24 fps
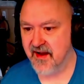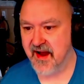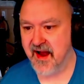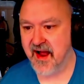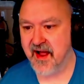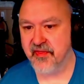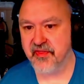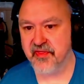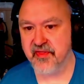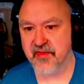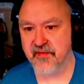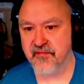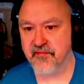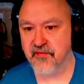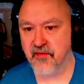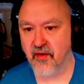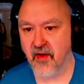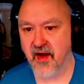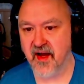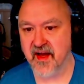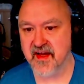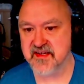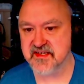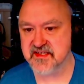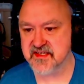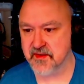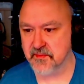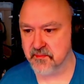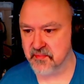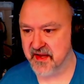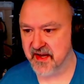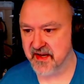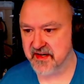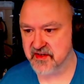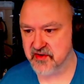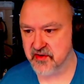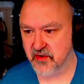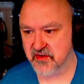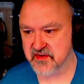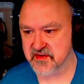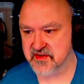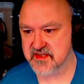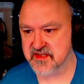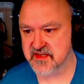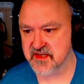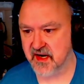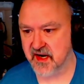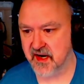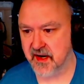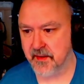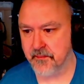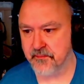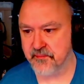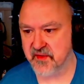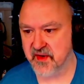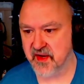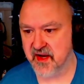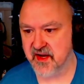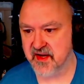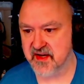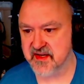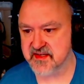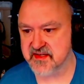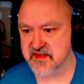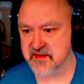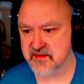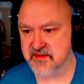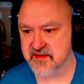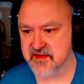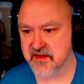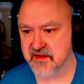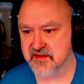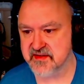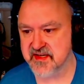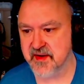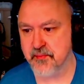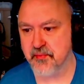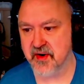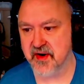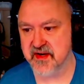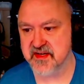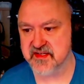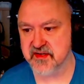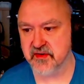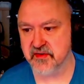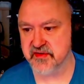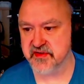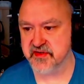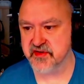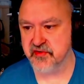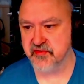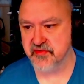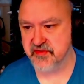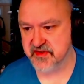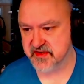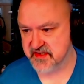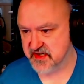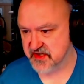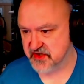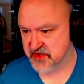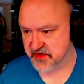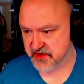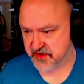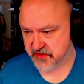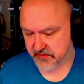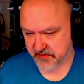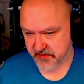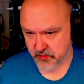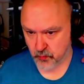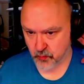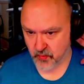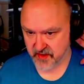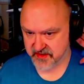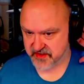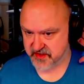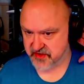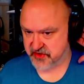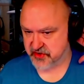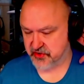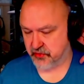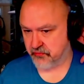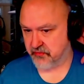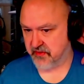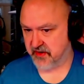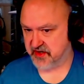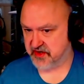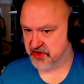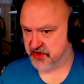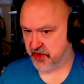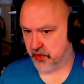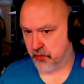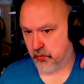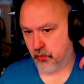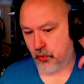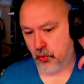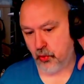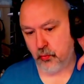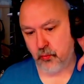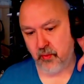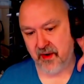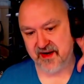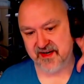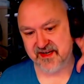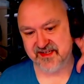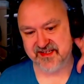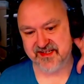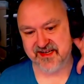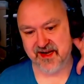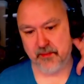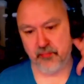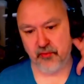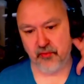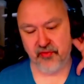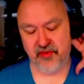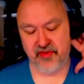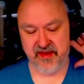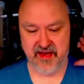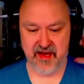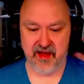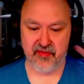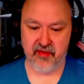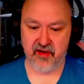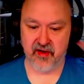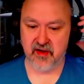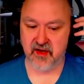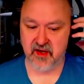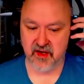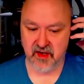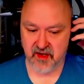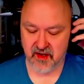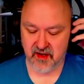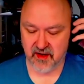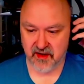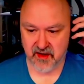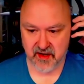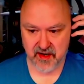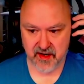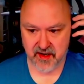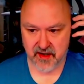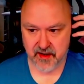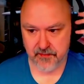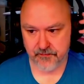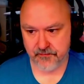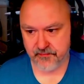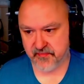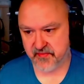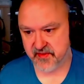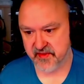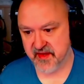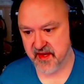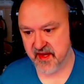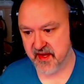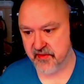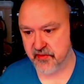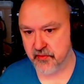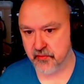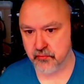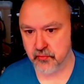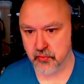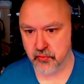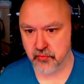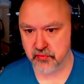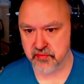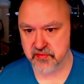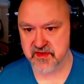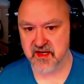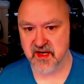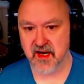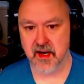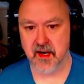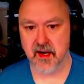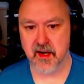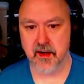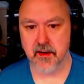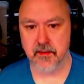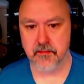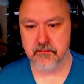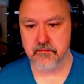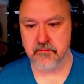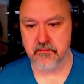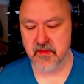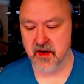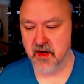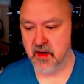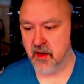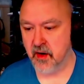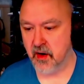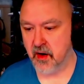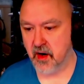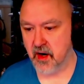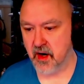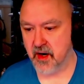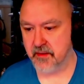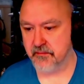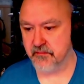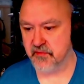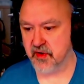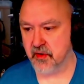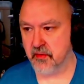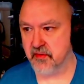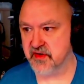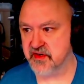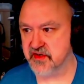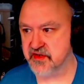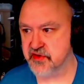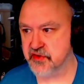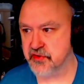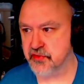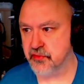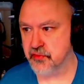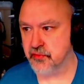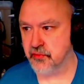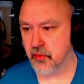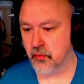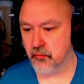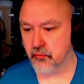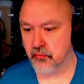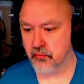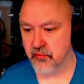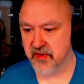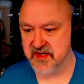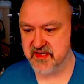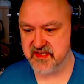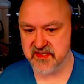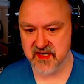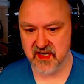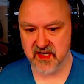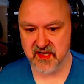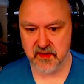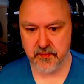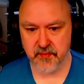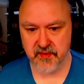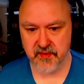And the flies, the black dots, um, uh, separate cells whose digits are in a 1 to 2 ratio, or one is double the other. Um, they're the rules. Um, I'm going to restart the